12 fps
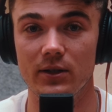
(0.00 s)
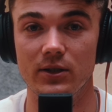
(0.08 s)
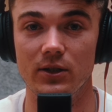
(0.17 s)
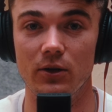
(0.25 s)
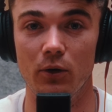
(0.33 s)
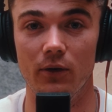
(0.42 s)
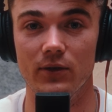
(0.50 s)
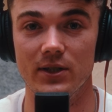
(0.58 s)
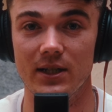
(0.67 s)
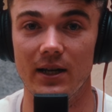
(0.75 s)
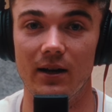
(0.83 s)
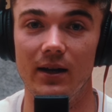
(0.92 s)
So
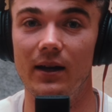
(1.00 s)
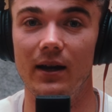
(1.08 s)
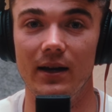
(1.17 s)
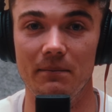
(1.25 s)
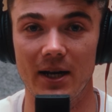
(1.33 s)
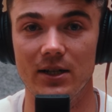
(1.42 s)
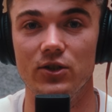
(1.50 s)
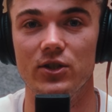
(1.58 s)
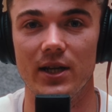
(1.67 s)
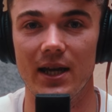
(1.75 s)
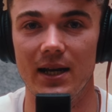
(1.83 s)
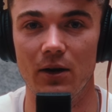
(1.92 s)
obviously I, I managed
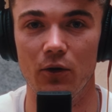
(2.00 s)
to get it